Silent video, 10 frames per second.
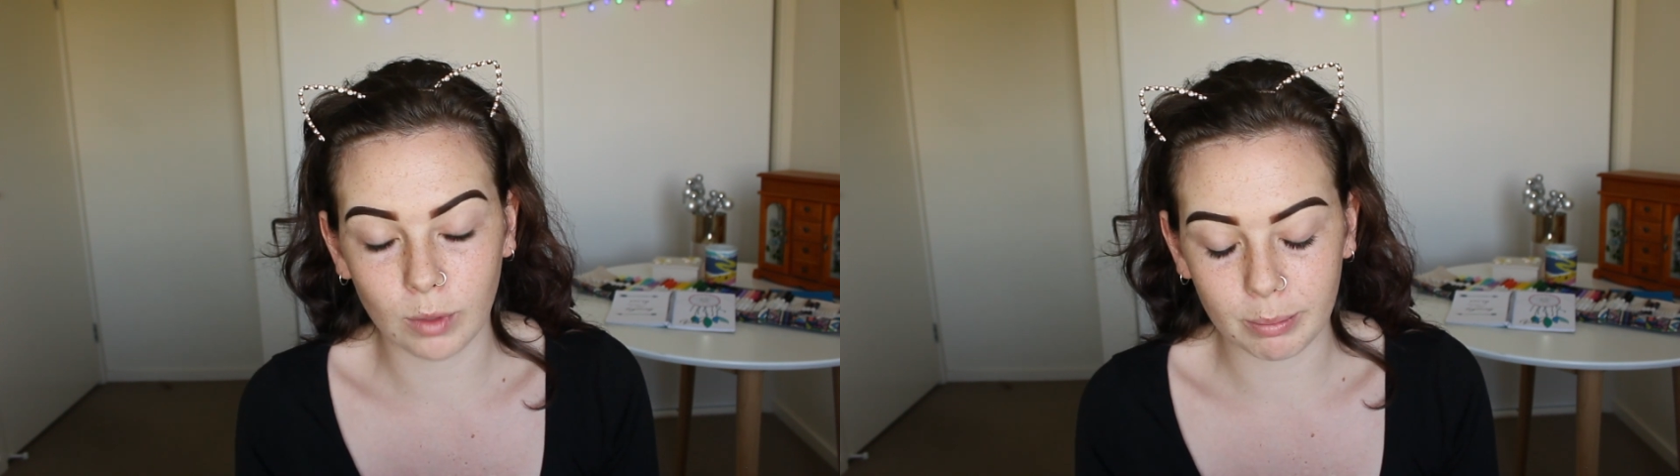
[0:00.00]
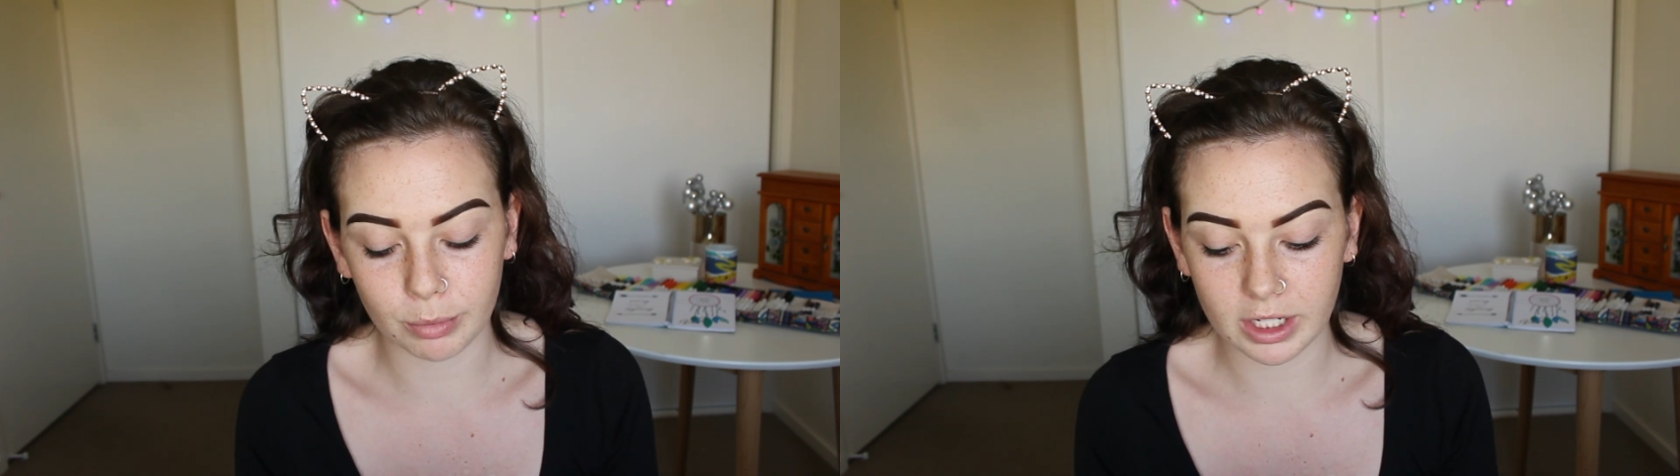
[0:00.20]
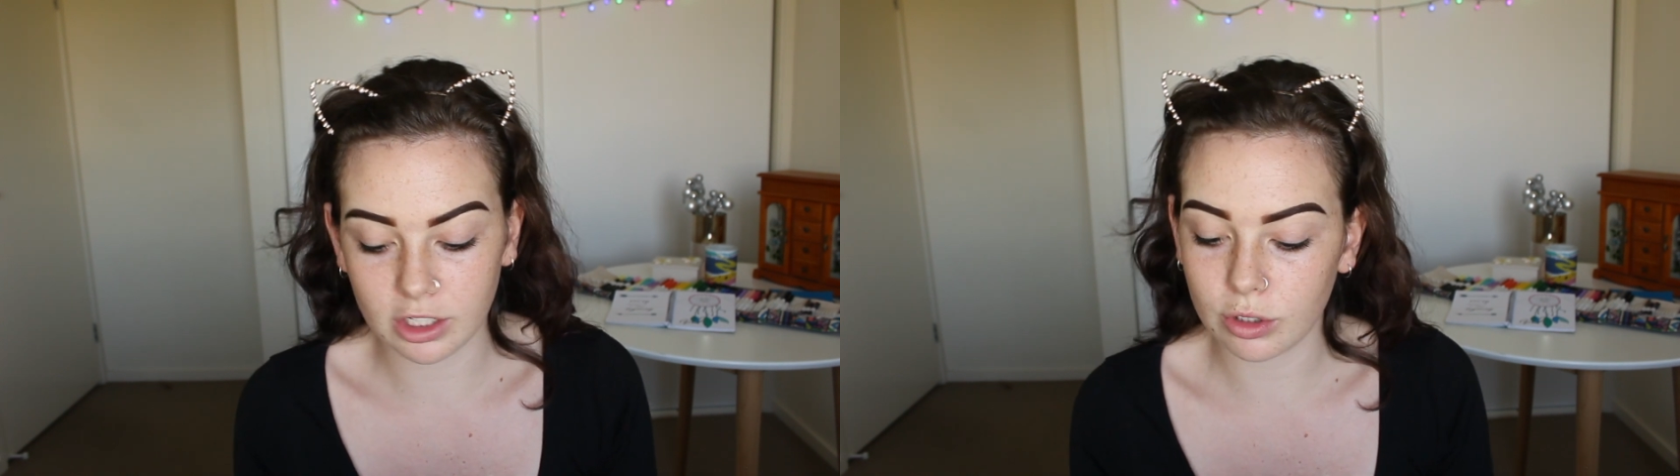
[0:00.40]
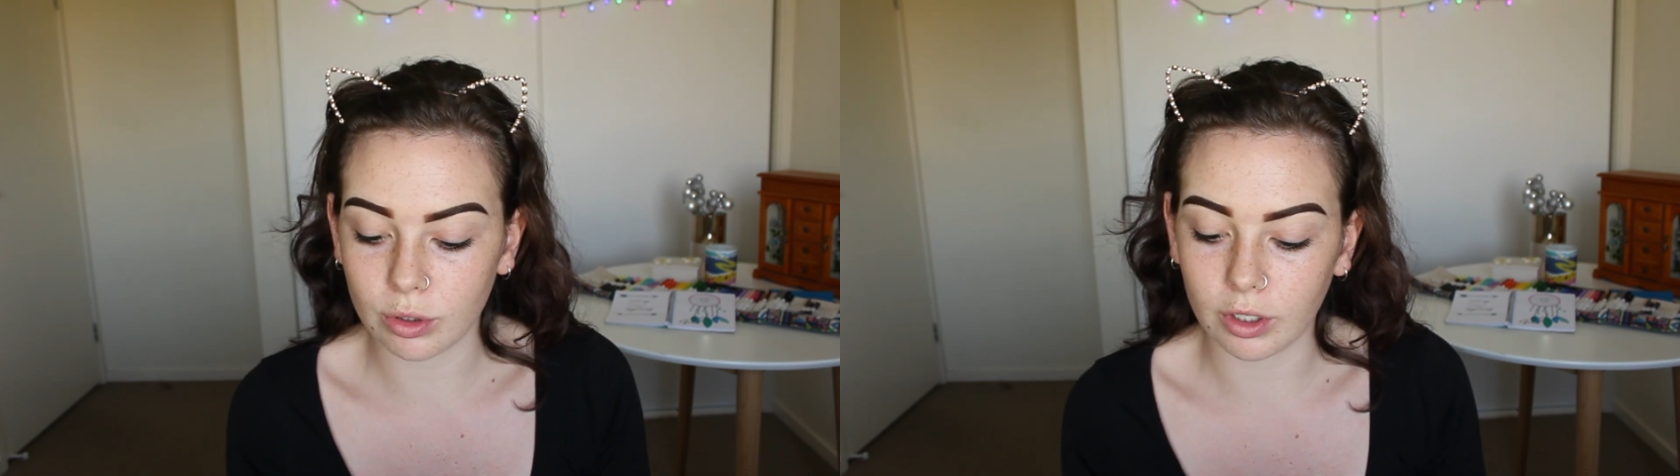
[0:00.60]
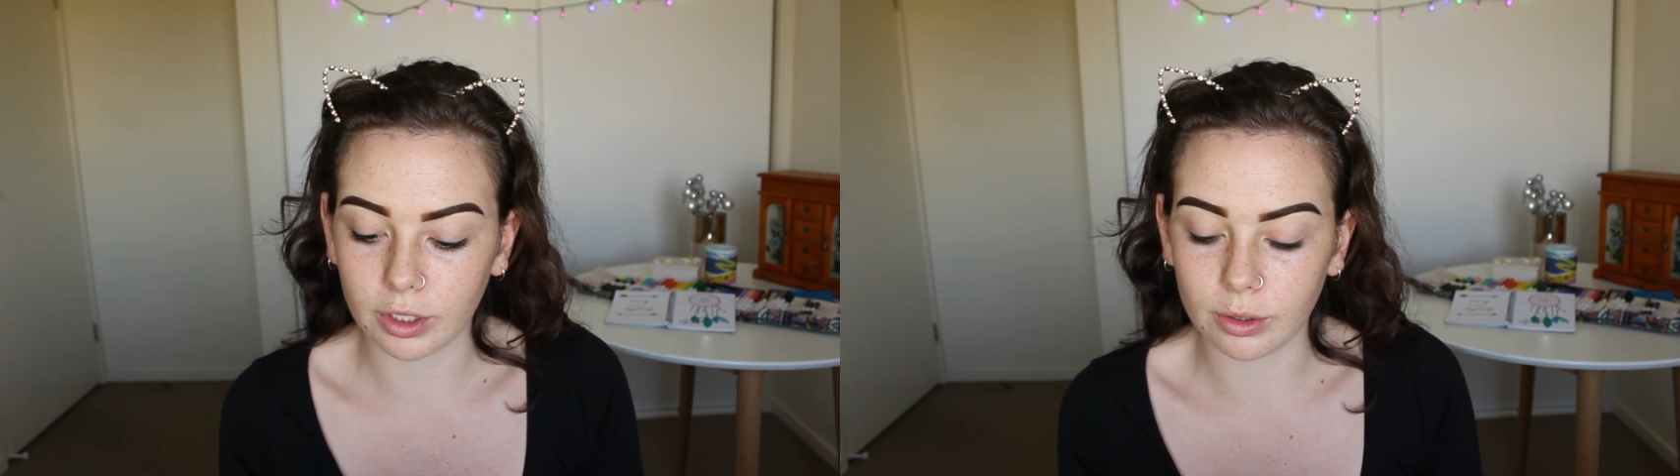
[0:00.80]
one brand
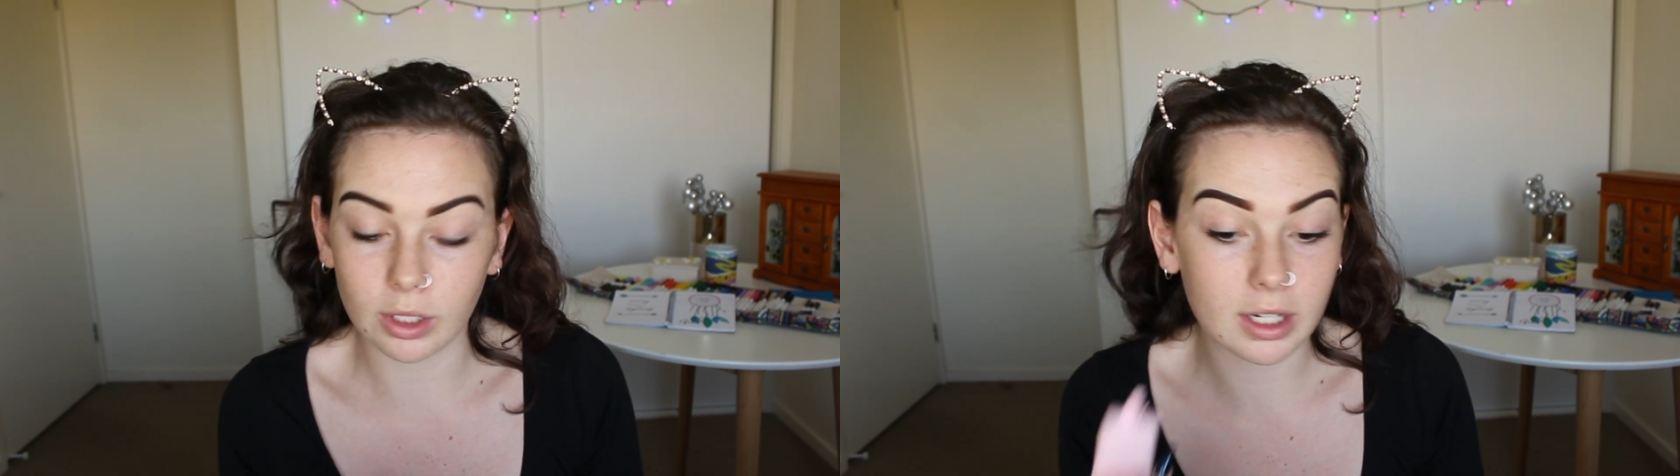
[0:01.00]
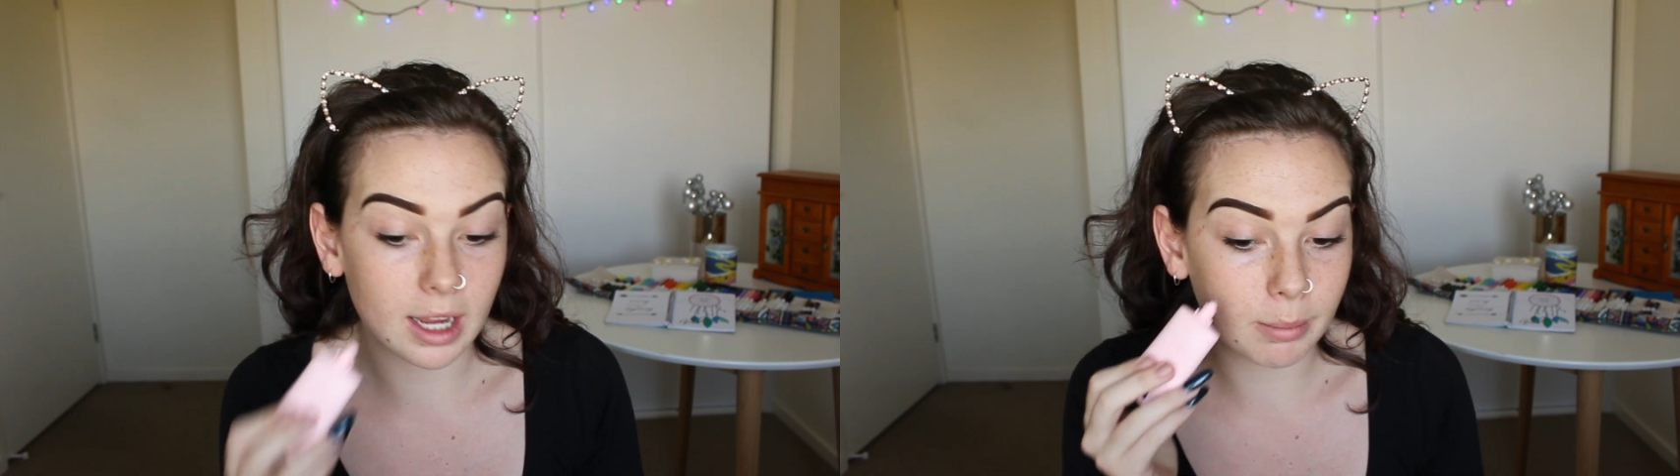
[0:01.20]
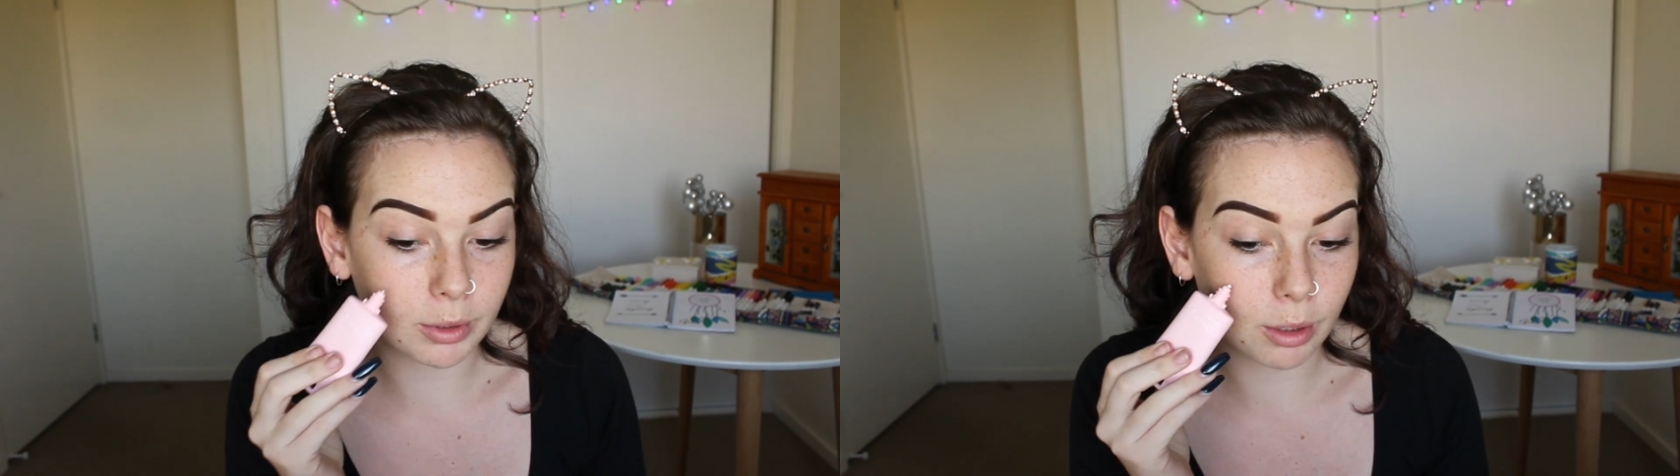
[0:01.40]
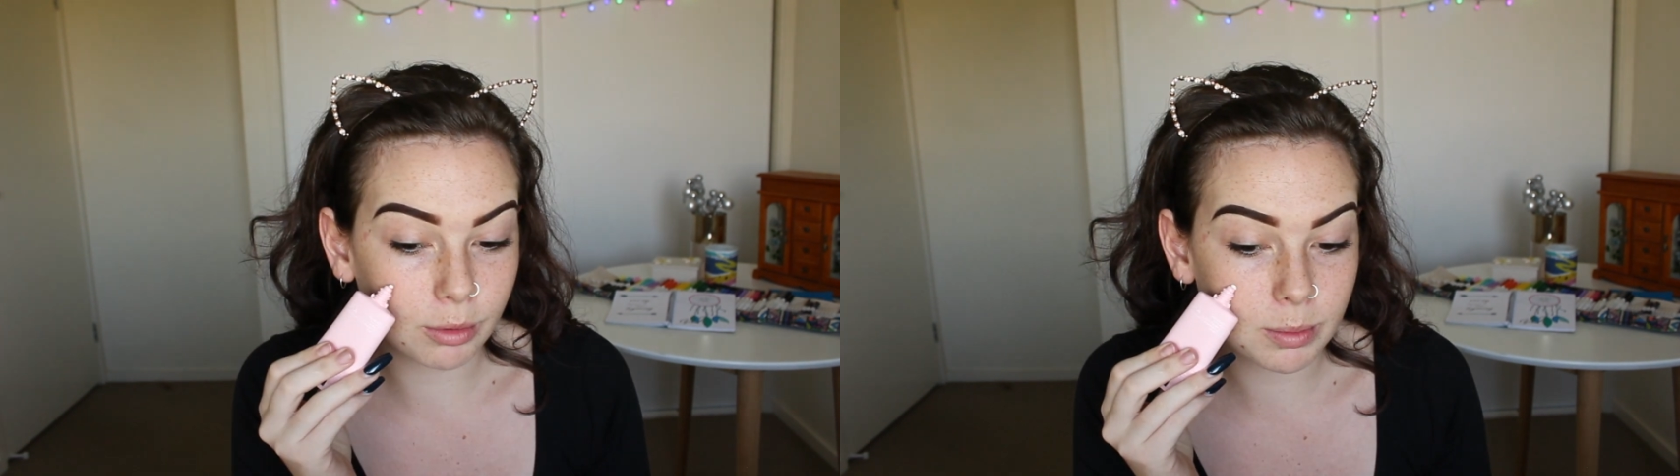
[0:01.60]
tutorial down below.